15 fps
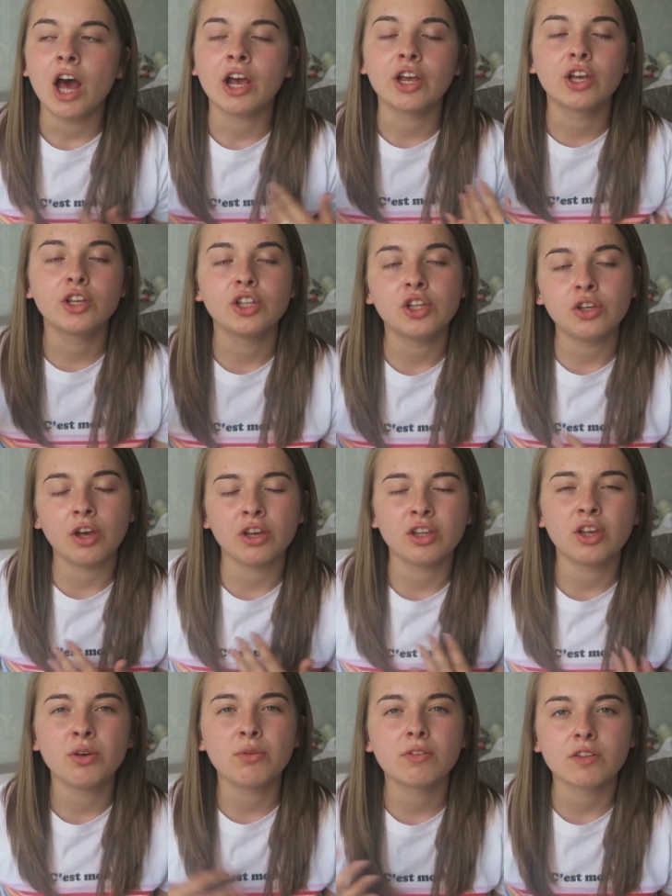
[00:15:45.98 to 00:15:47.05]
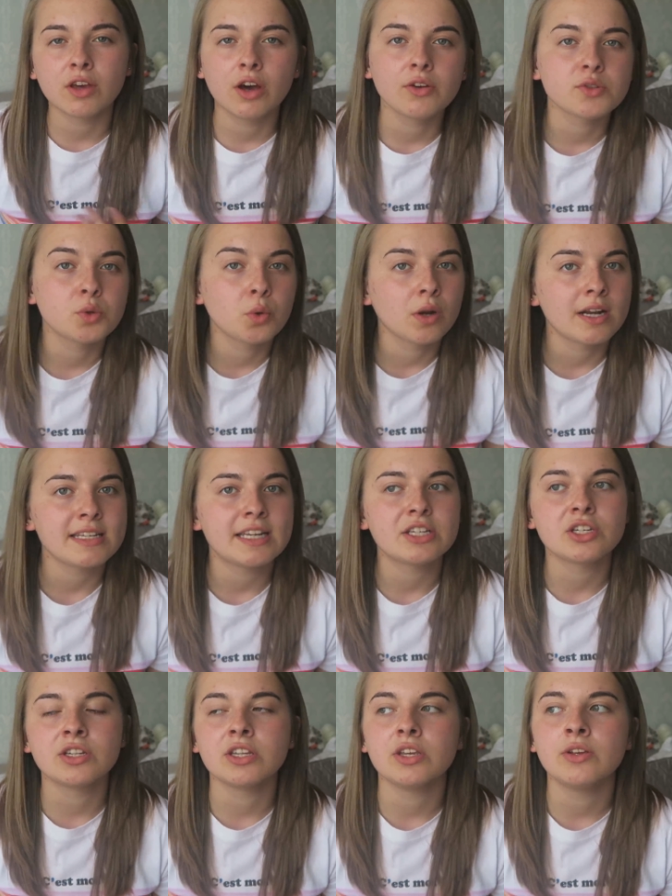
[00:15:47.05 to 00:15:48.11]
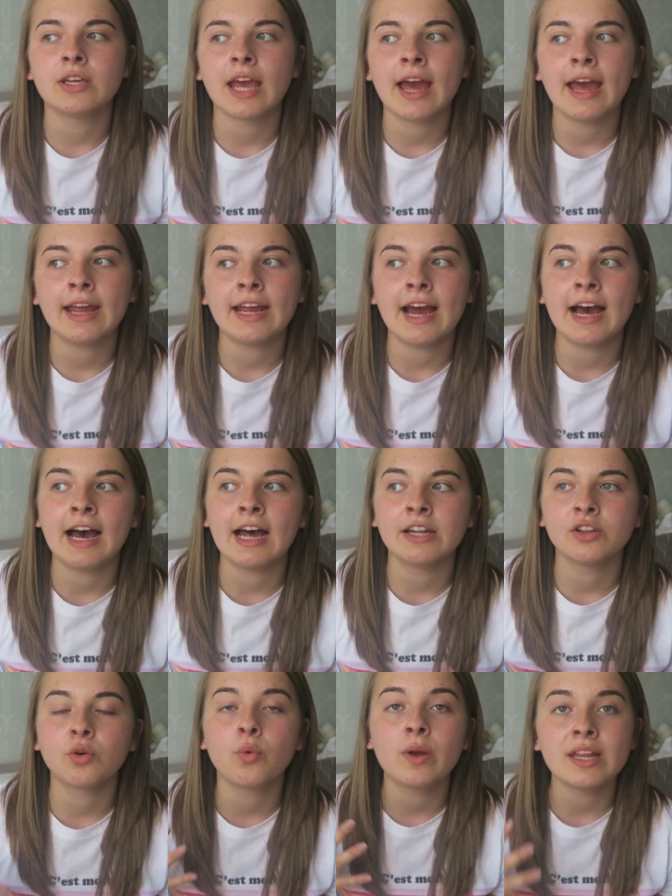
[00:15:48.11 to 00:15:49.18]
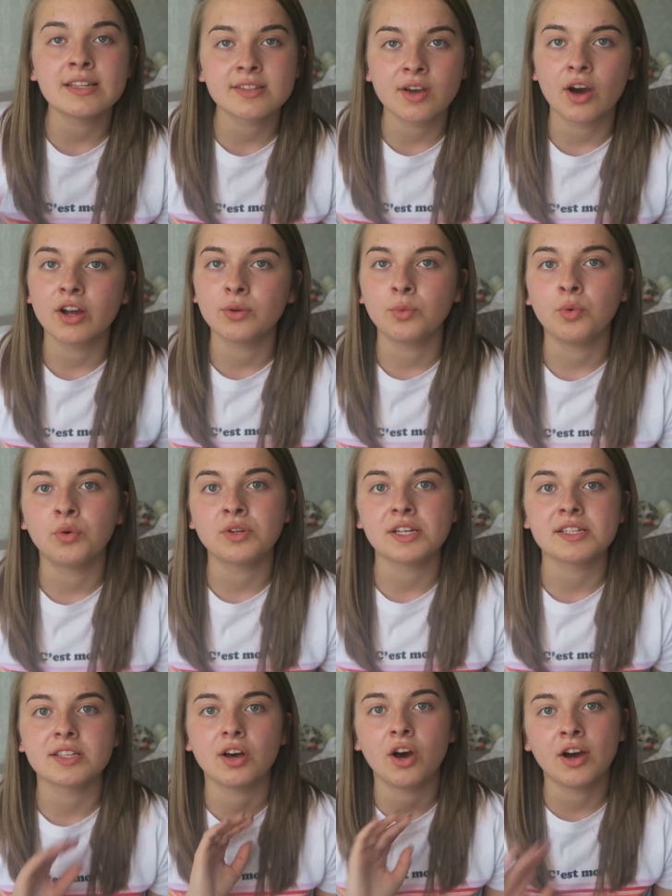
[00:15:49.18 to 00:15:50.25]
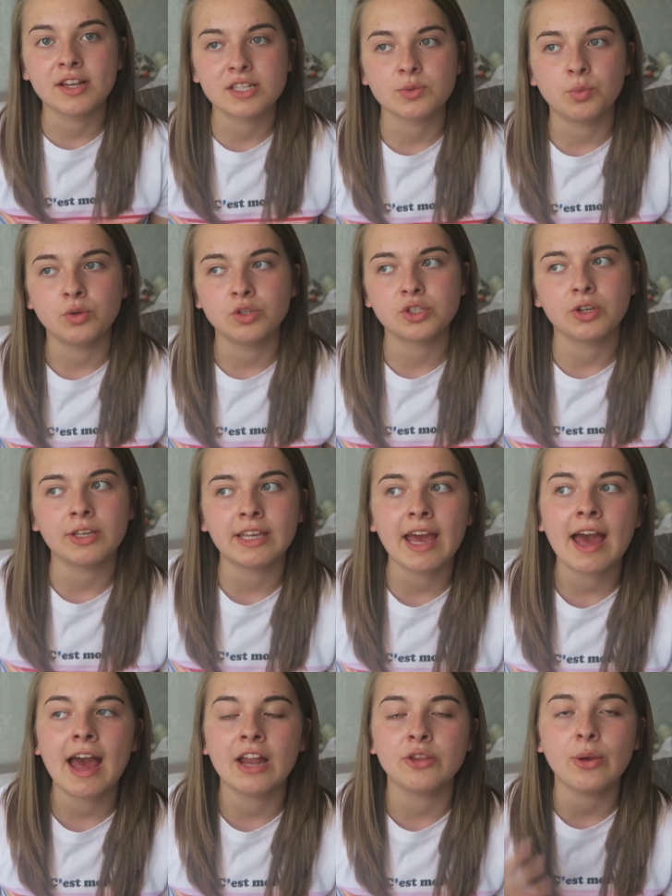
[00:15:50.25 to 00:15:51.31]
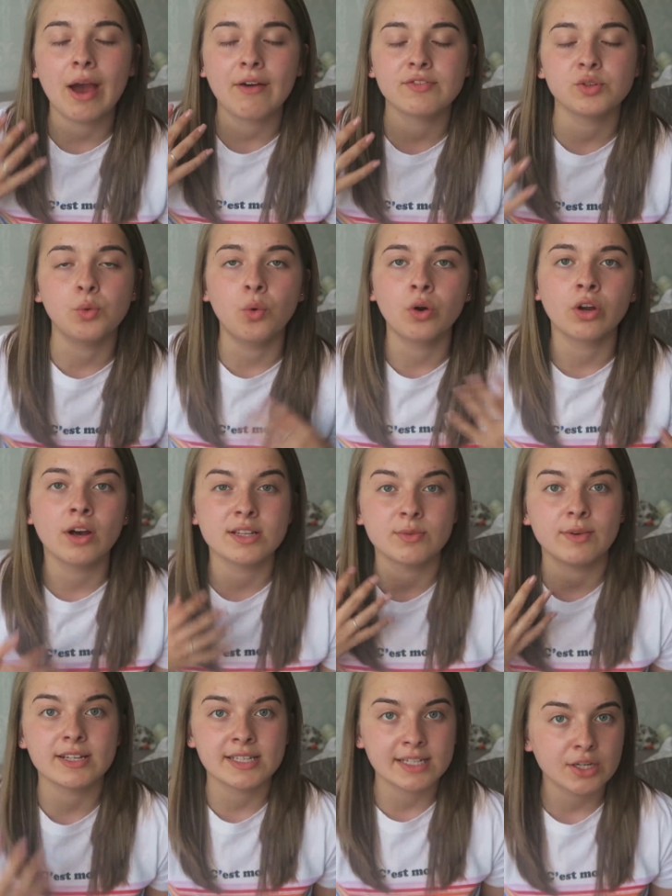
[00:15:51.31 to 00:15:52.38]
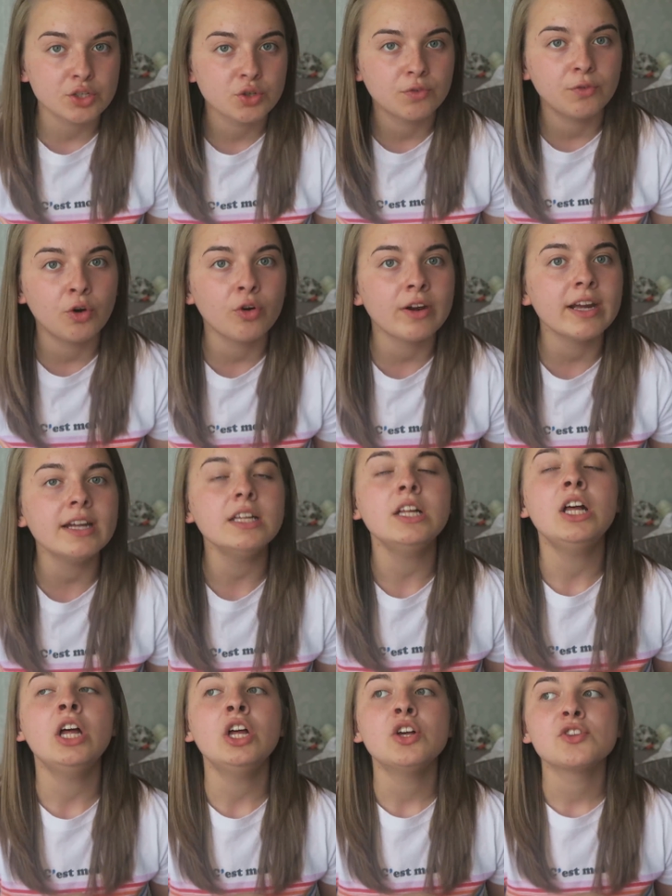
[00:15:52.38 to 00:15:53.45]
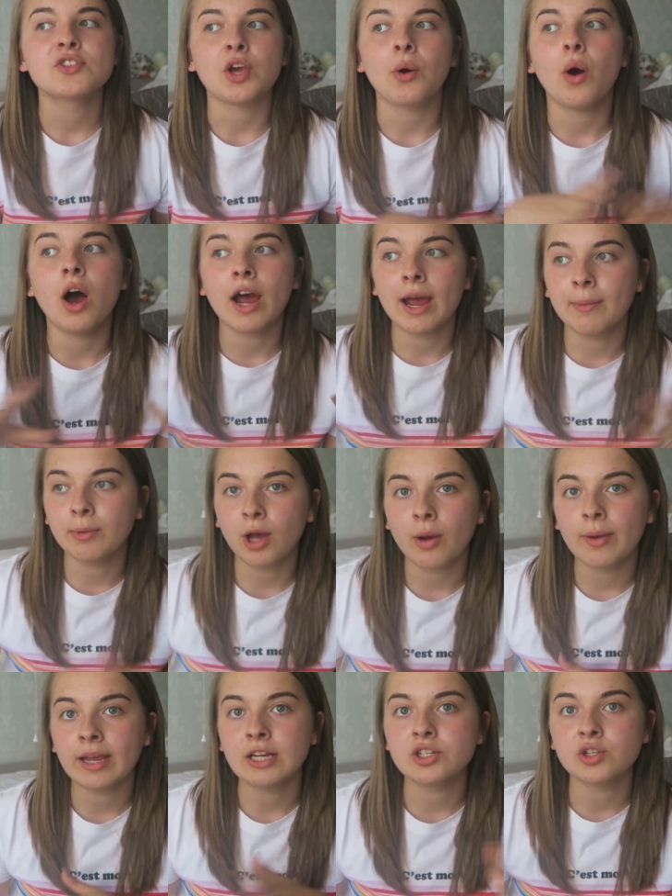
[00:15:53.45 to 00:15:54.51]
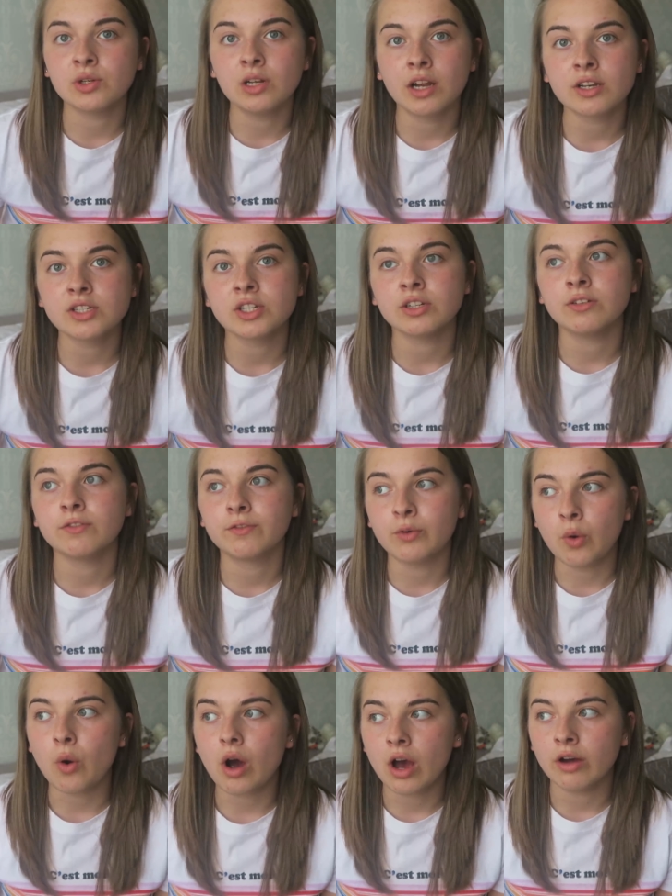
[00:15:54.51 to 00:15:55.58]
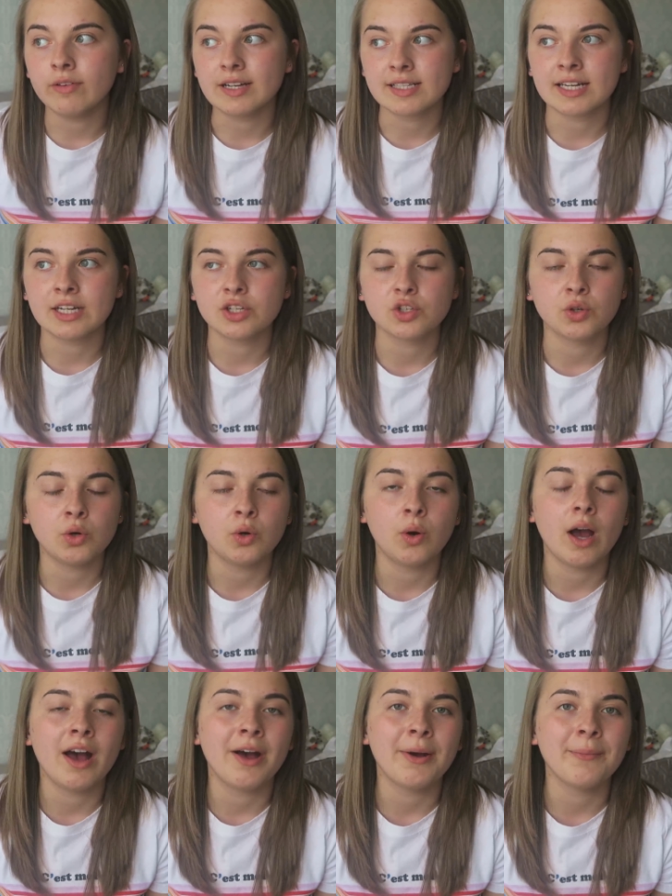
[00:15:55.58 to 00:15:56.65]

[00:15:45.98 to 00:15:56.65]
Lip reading: a youth girls organization in the UK, and the Queen's Guide Award is the highest award you can get, and you have to organize a residential for it. So I am going to London for her residential,